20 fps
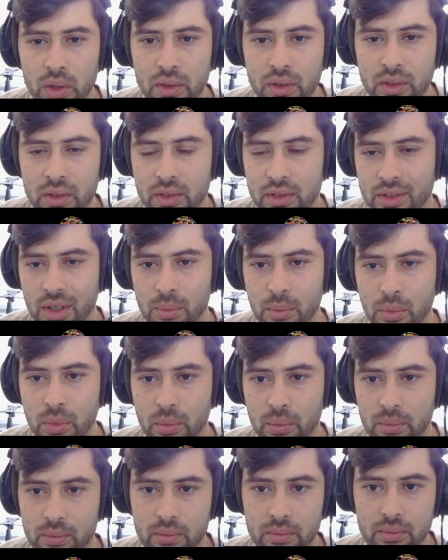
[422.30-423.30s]
Some
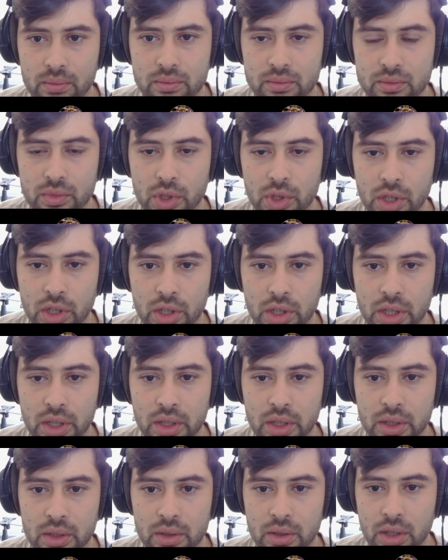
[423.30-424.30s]

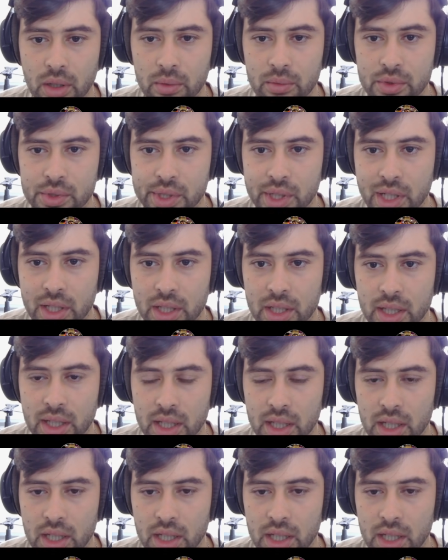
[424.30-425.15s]
are obviously.